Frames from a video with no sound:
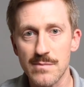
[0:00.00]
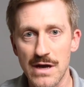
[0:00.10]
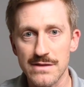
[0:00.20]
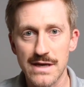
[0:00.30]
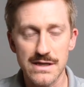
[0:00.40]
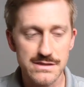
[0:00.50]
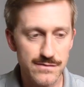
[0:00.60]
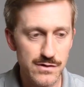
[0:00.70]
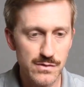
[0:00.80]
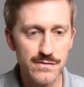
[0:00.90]
about that is
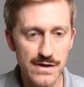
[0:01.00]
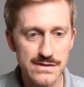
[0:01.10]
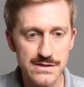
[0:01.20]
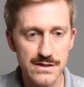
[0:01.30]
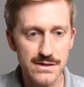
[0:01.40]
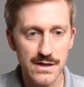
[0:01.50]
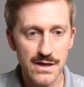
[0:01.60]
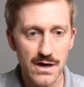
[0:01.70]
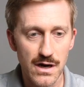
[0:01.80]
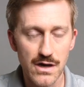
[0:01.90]
if you invested
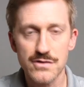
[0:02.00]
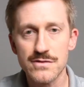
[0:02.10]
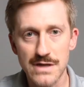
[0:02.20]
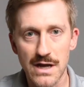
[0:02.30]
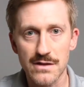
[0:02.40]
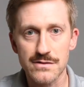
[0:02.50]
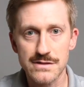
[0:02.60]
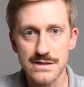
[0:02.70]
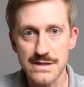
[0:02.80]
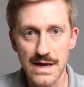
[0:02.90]

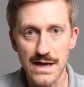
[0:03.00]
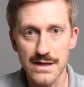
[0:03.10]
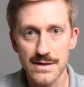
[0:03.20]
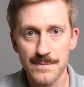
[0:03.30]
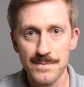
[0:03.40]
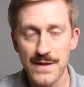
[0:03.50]
$100 today